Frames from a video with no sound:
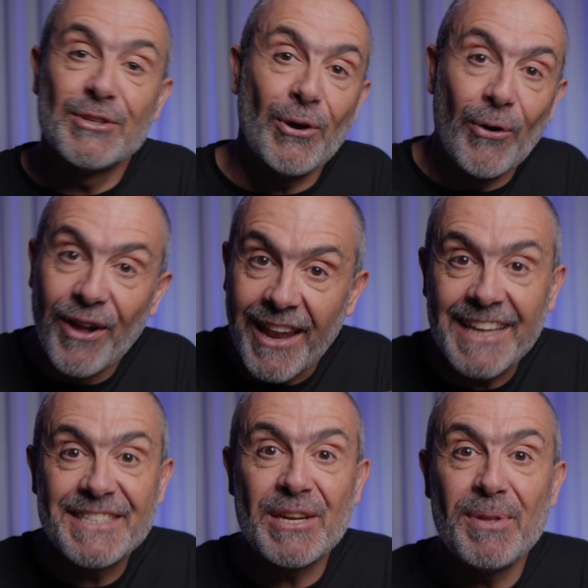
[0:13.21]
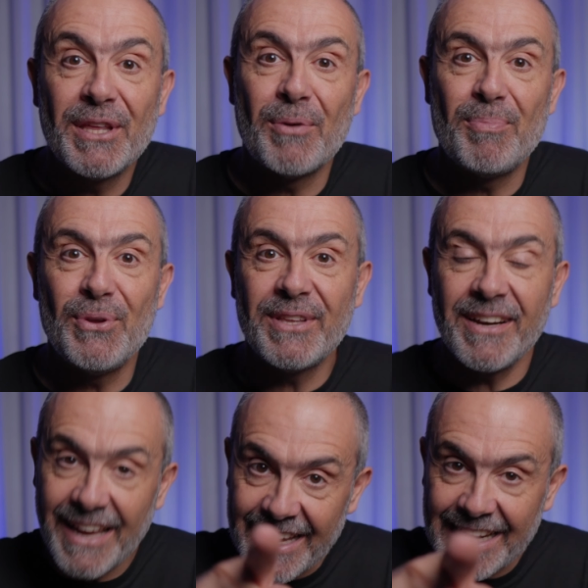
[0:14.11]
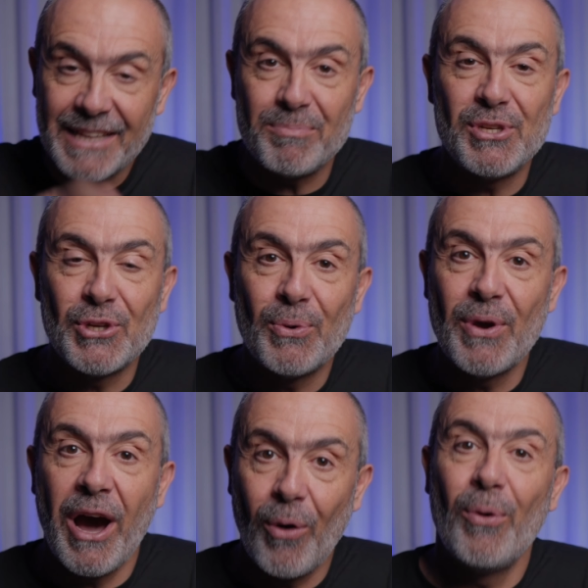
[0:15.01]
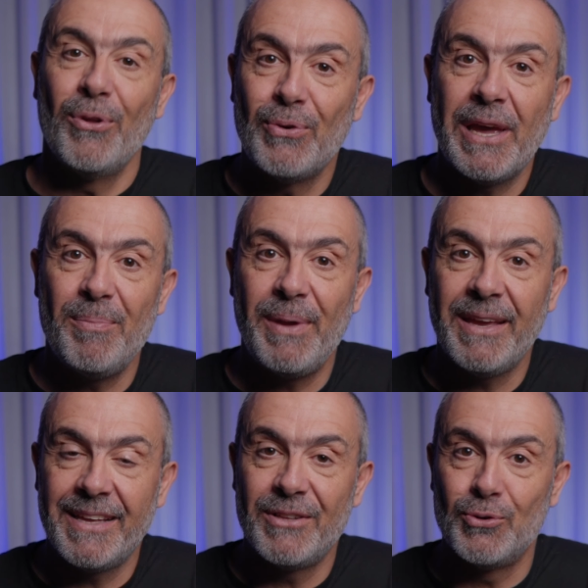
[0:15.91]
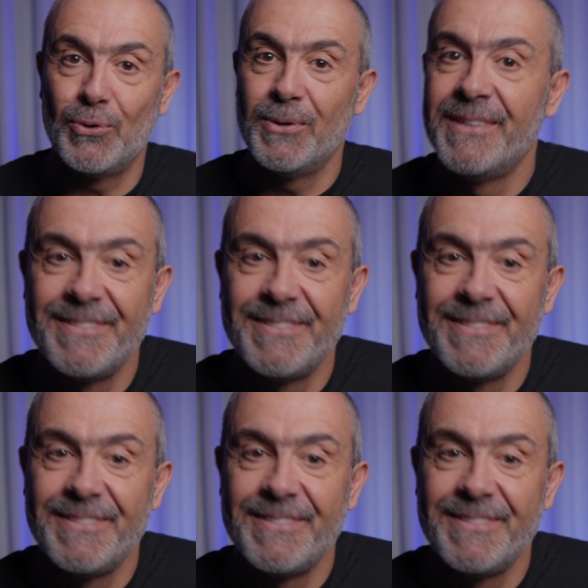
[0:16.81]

So let's jump in the computer and let me show you how you can make it too.